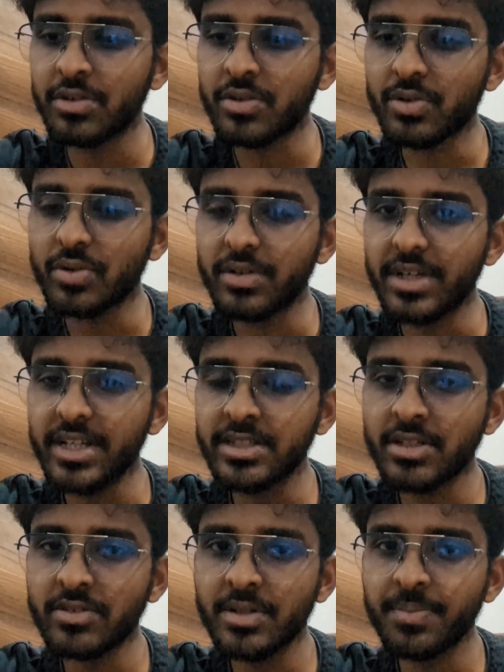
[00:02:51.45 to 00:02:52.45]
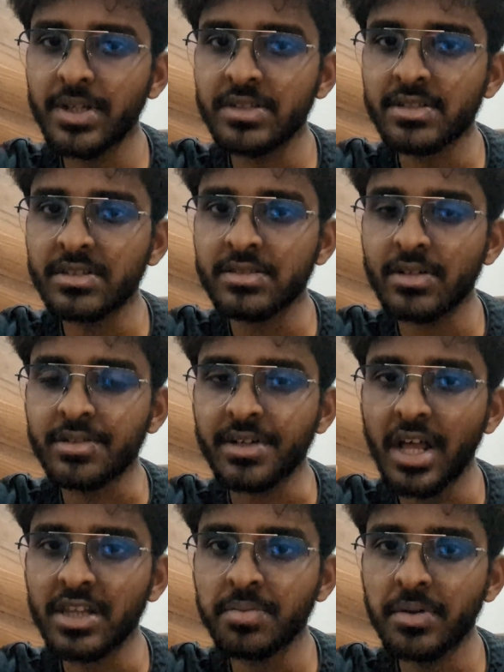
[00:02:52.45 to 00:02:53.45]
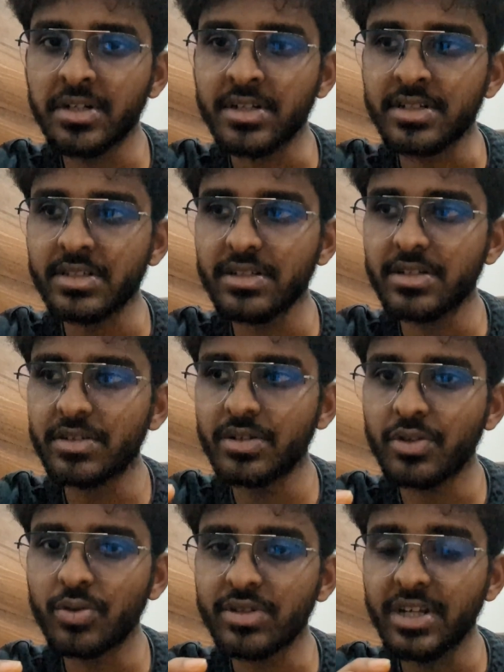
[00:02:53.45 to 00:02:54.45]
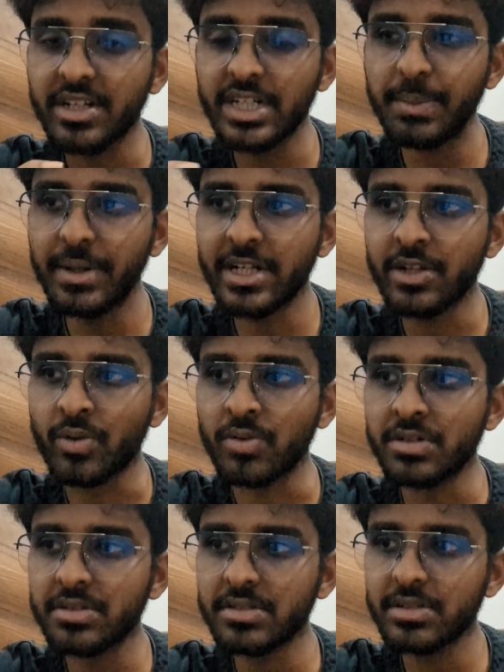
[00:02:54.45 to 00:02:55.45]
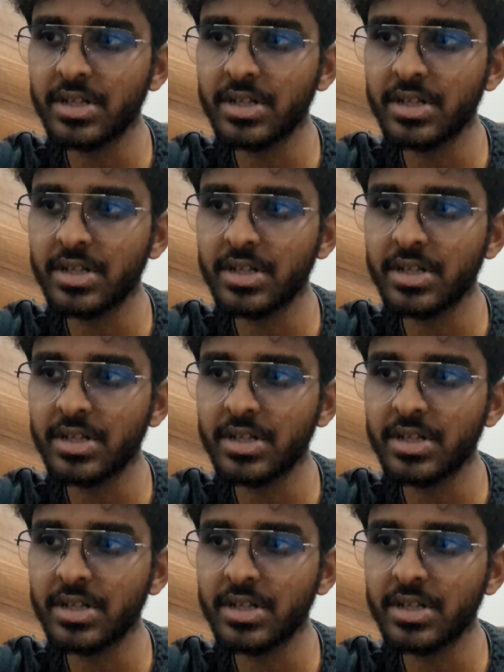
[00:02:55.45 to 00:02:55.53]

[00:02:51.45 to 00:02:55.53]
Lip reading: So each of the pieces are transmitted to the intermediate nodes.